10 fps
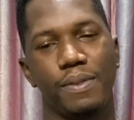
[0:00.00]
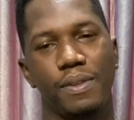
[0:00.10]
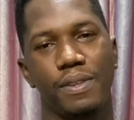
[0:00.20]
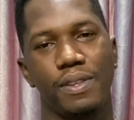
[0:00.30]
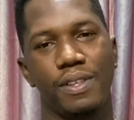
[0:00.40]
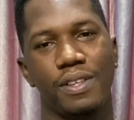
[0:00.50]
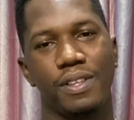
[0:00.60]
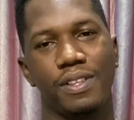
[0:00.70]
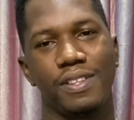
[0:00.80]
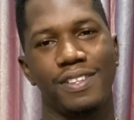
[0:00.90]

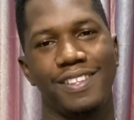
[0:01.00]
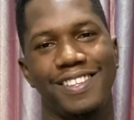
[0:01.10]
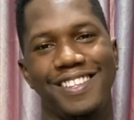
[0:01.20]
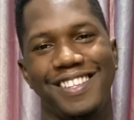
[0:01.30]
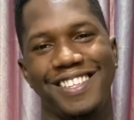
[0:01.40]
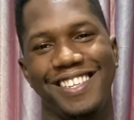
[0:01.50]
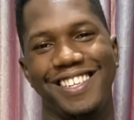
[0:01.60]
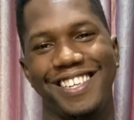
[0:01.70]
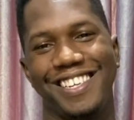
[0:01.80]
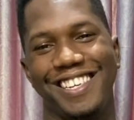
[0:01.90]

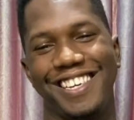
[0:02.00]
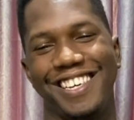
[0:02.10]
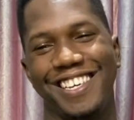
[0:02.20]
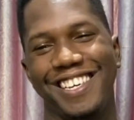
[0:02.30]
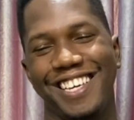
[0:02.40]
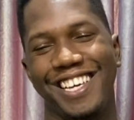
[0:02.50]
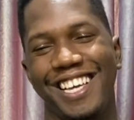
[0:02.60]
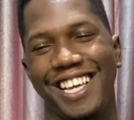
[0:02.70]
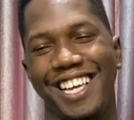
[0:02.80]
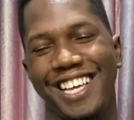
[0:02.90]

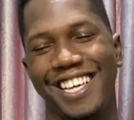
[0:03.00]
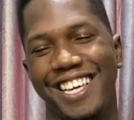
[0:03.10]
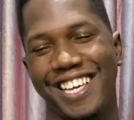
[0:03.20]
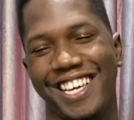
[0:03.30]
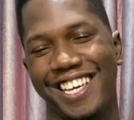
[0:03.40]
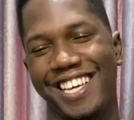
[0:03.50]
(silent)